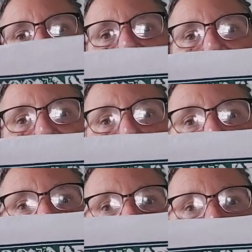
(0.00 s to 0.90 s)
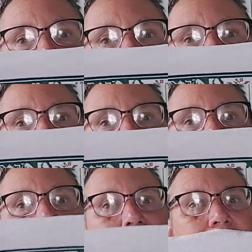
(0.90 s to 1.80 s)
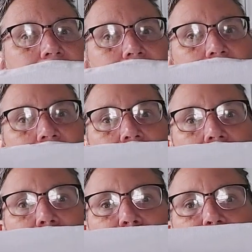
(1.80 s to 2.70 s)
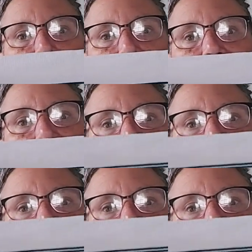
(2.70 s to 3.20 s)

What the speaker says: trying to do page finishes, but